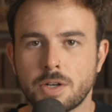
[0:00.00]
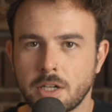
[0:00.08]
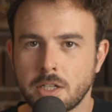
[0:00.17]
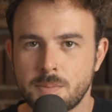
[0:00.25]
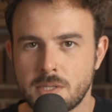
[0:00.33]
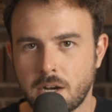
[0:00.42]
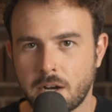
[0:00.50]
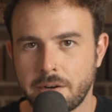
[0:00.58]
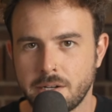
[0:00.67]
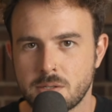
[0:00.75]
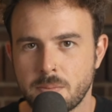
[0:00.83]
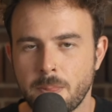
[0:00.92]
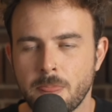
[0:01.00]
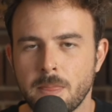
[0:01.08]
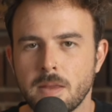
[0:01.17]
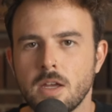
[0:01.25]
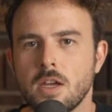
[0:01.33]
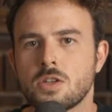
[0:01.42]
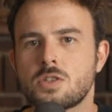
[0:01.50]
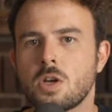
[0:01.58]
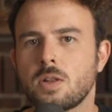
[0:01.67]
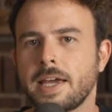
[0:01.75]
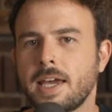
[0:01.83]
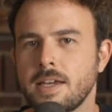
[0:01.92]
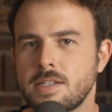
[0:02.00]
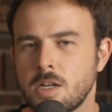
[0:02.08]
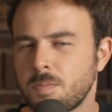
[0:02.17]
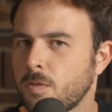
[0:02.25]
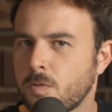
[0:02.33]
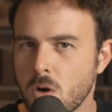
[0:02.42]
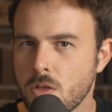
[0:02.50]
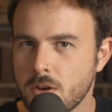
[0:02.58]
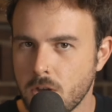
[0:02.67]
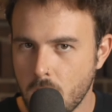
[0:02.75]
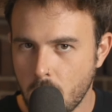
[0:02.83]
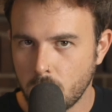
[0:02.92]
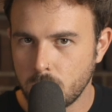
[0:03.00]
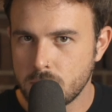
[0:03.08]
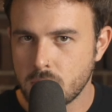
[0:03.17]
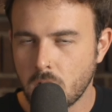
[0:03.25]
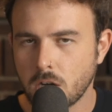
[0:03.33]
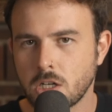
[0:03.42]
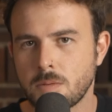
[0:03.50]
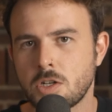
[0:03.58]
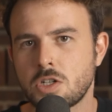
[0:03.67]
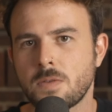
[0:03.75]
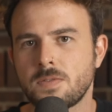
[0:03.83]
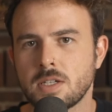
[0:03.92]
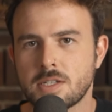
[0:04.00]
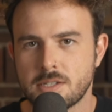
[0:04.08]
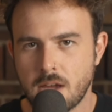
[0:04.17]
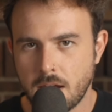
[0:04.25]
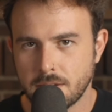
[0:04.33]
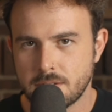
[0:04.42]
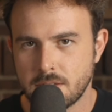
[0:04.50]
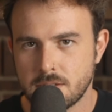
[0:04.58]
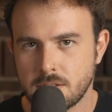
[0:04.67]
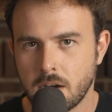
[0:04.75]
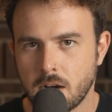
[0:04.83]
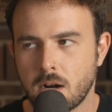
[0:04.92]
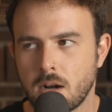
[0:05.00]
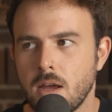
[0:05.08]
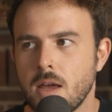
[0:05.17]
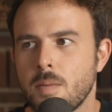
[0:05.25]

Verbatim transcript: eclipse in Aries. So, like I said before, the nodes are going to be shifting signs this year,